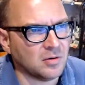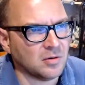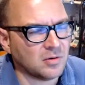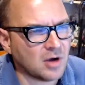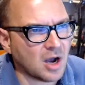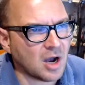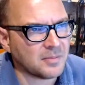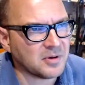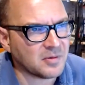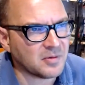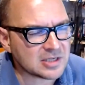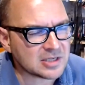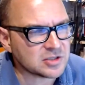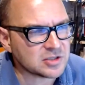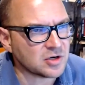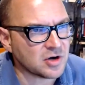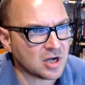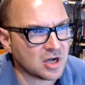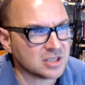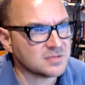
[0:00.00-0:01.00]
Copyrights
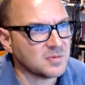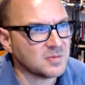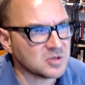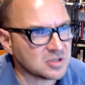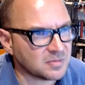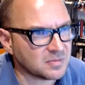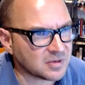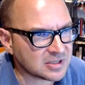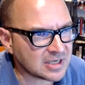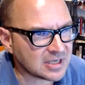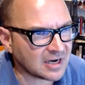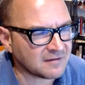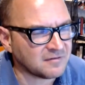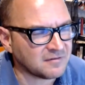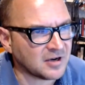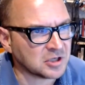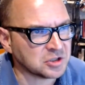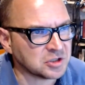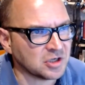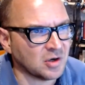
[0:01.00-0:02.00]
are not supposed to protect
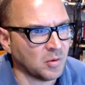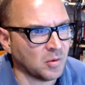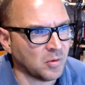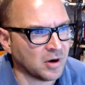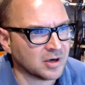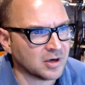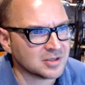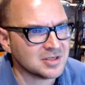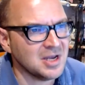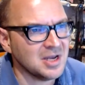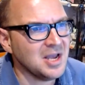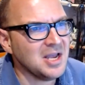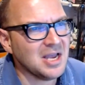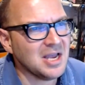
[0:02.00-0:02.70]
functional works.